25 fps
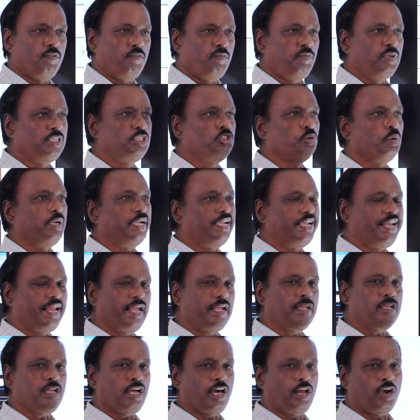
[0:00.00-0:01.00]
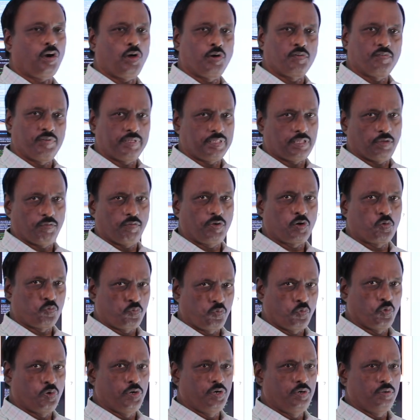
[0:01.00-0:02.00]
which we take along with our
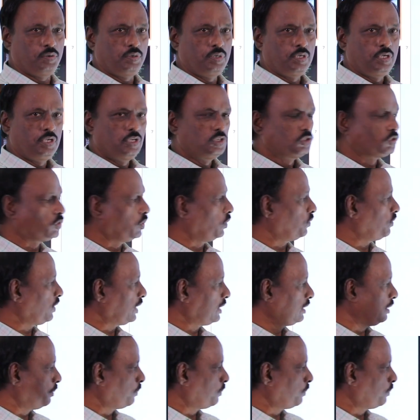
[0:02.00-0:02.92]
food. So for the